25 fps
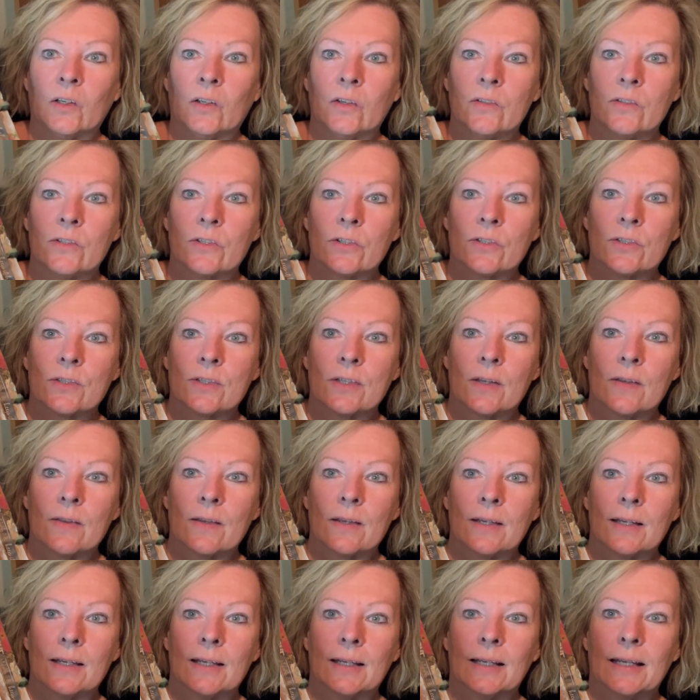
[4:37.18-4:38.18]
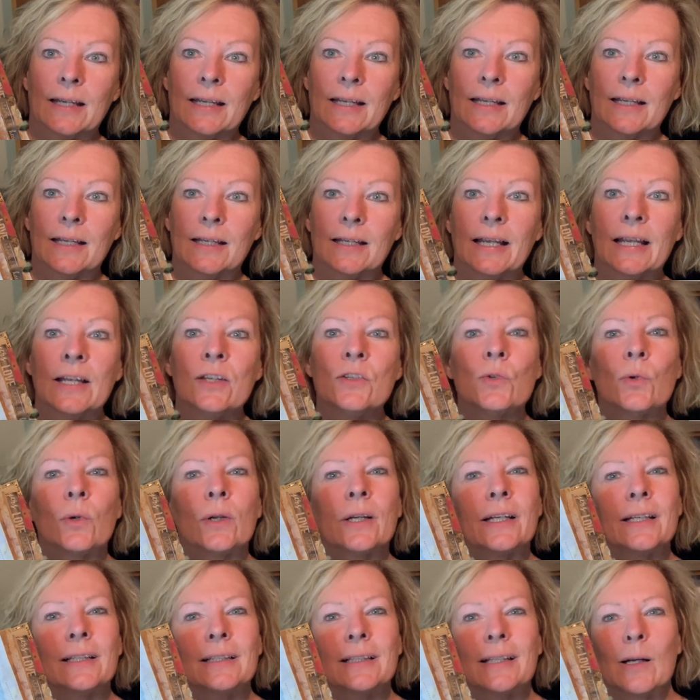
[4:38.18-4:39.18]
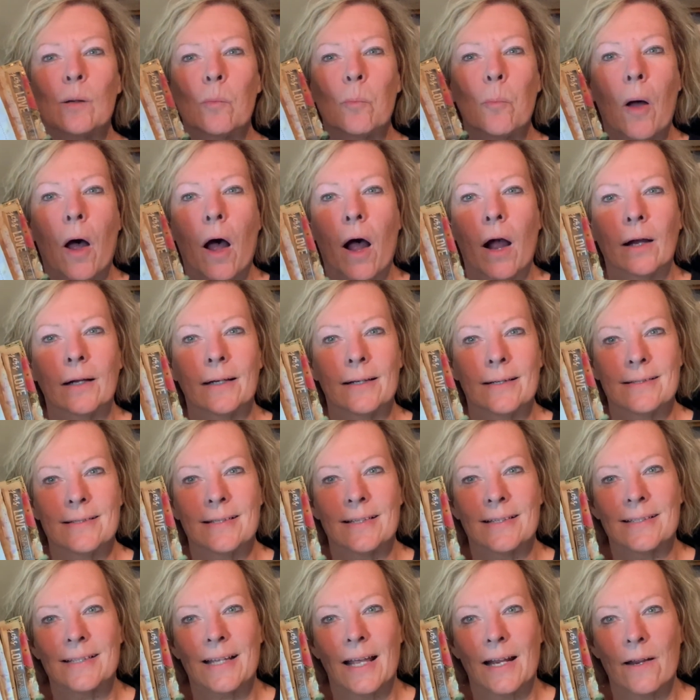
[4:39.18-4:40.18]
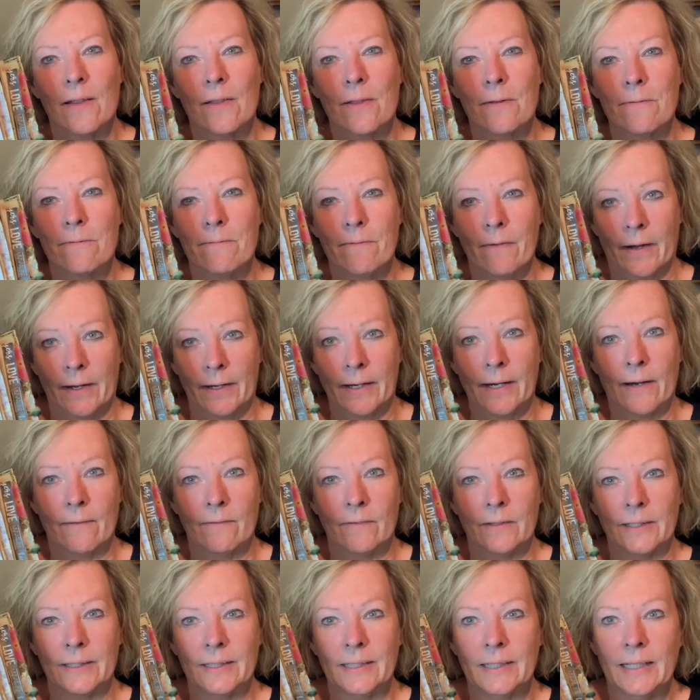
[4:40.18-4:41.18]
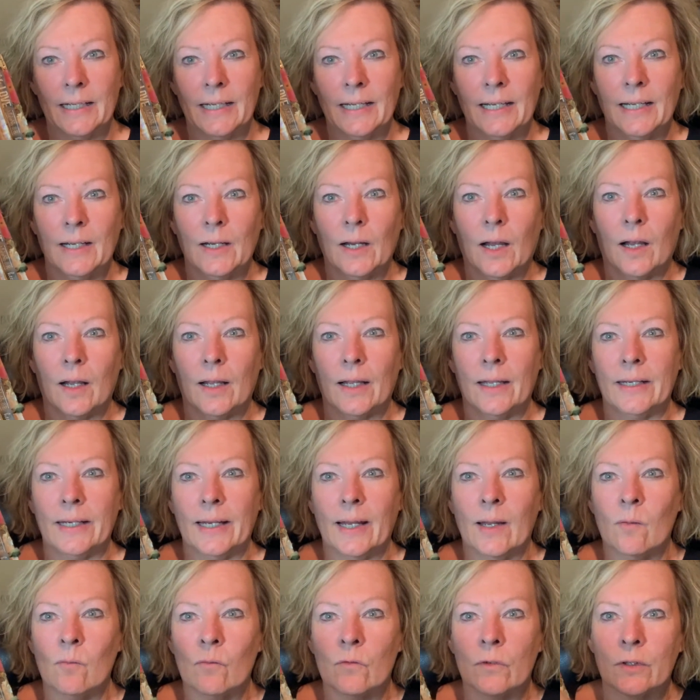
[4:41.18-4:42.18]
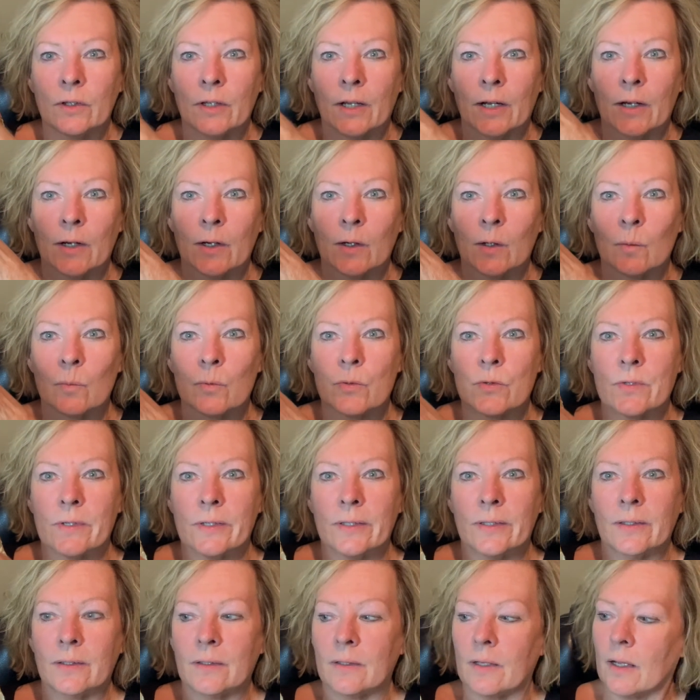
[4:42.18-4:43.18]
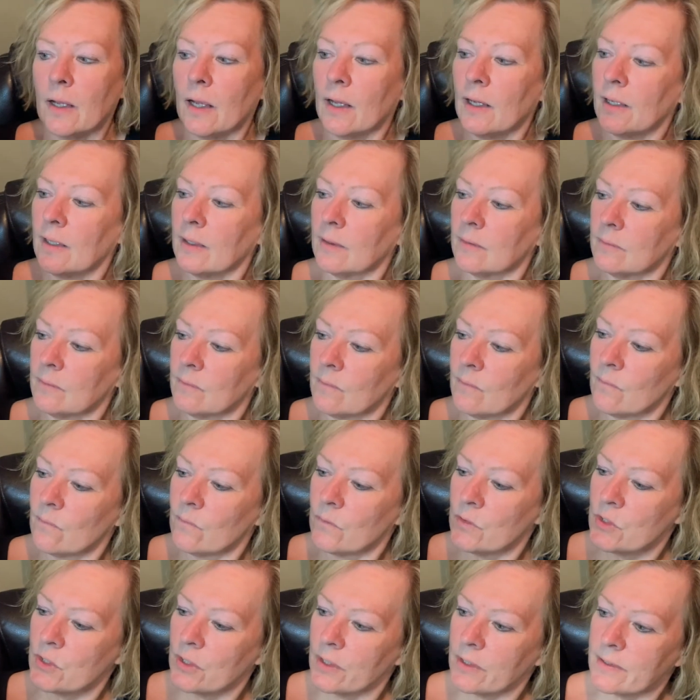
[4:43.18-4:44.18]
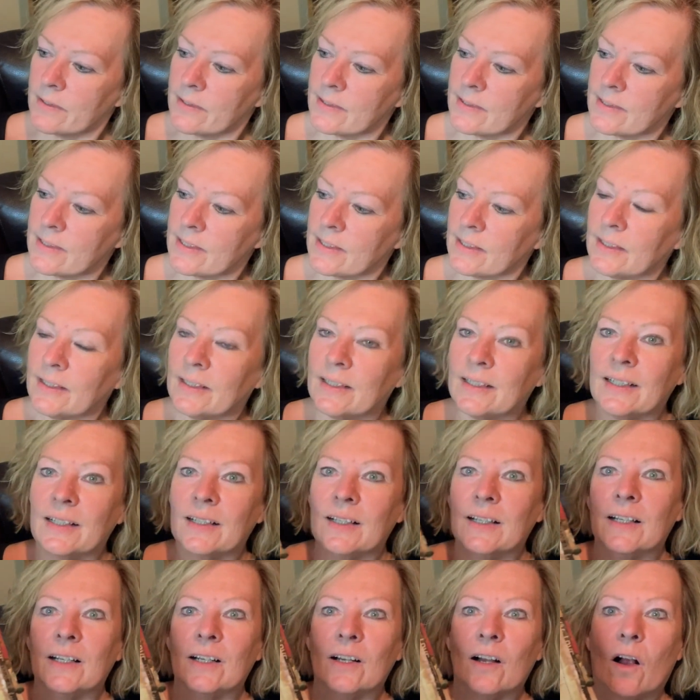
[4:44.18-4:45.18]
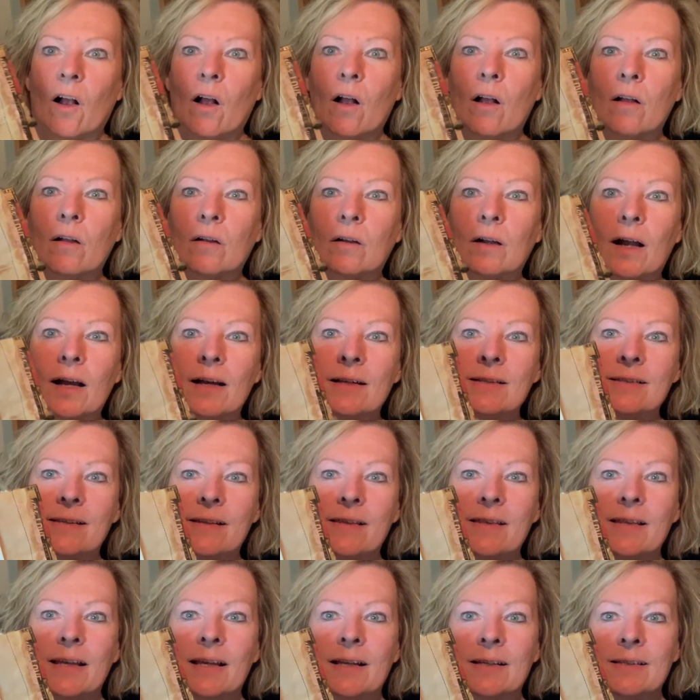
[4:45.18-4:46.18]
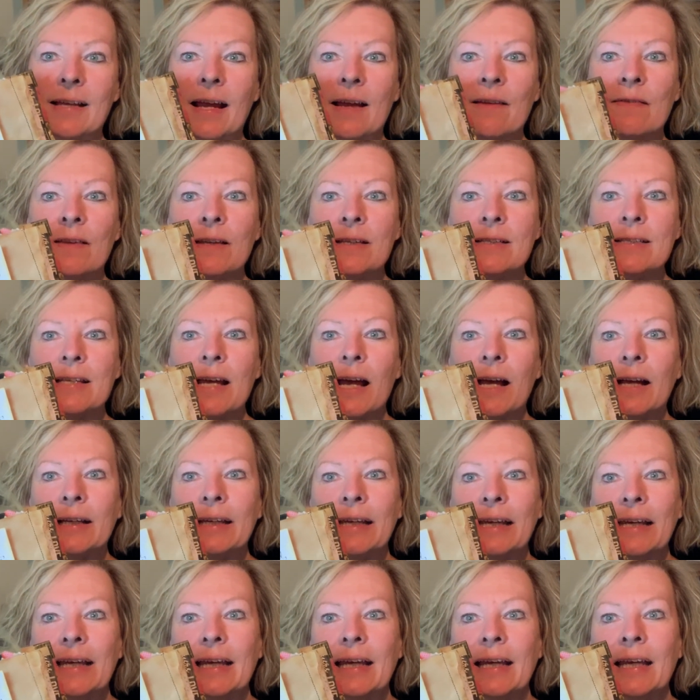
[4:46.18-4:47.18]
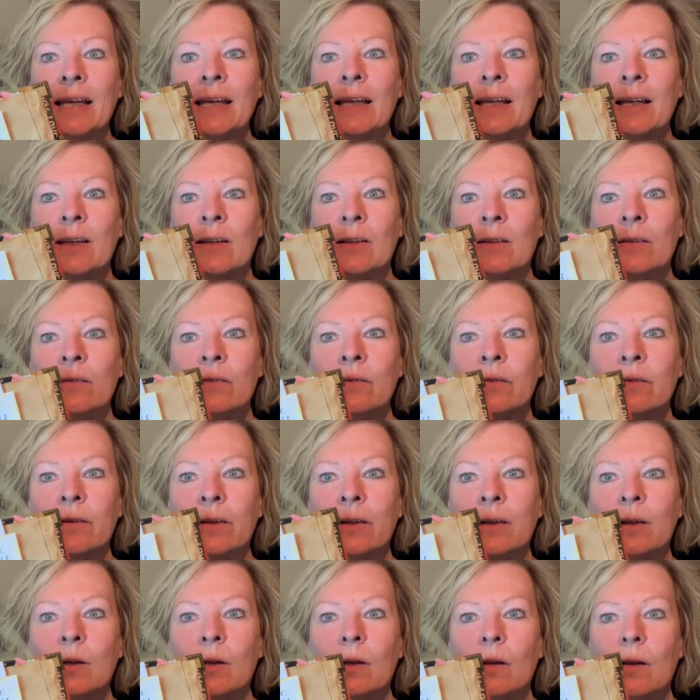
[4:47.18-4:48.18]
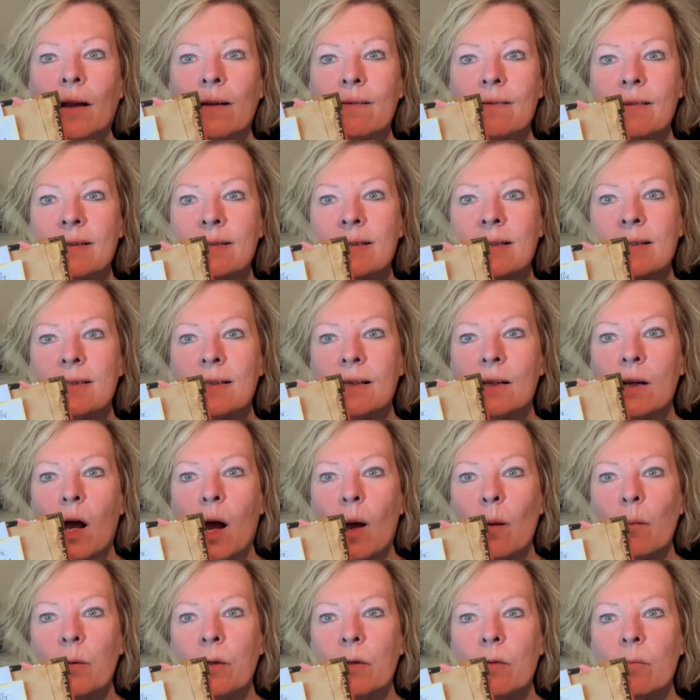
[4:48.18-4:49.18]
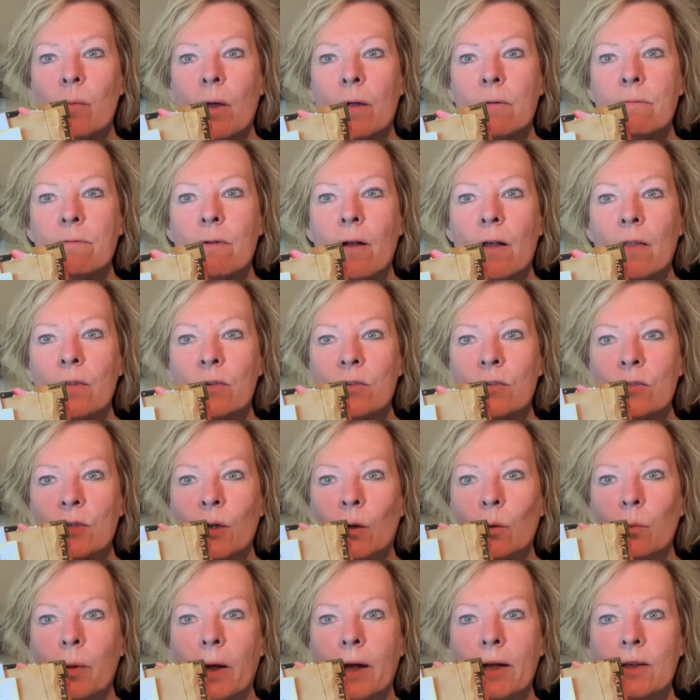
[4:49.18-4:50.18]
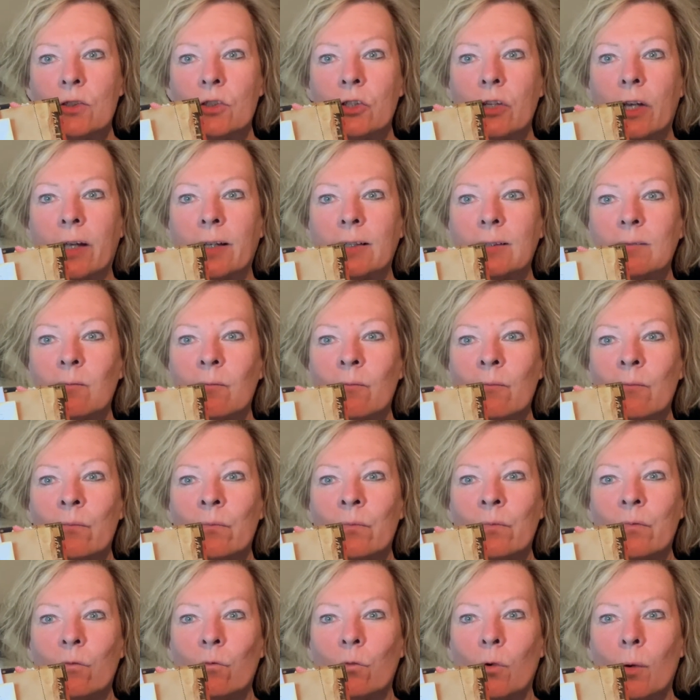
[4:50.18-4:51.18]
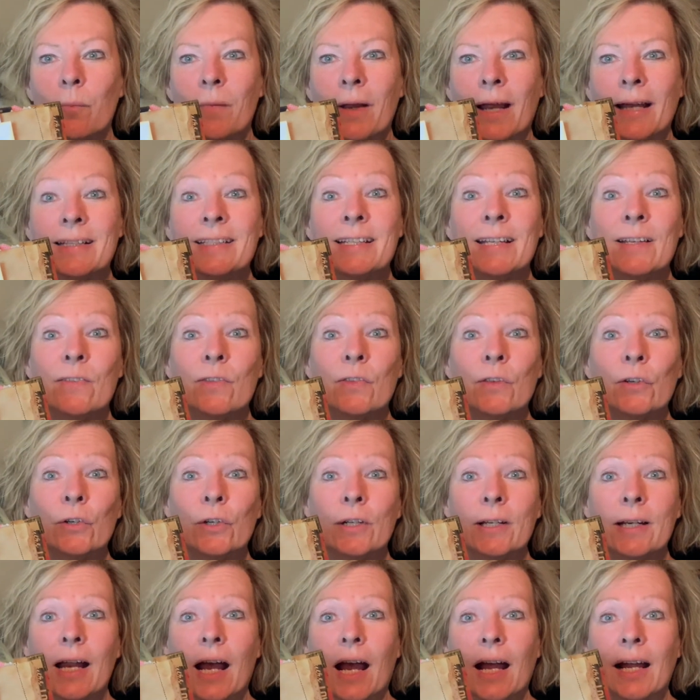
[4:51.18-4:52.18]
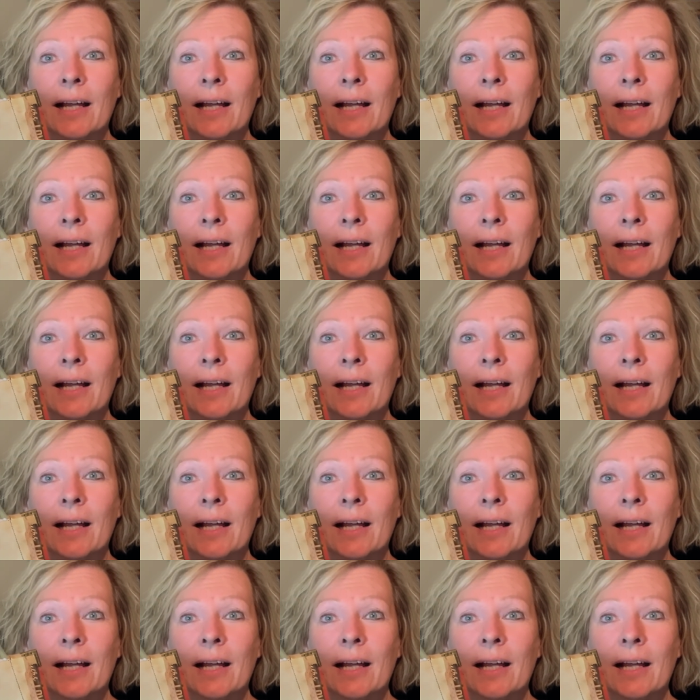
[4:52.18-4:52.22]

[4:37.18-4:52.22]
just intricate little pockets is kind of the fun of it, and envelopes and just all kinds of things. And then tucking in, like this is a copy of my father's old paycheck from 1939.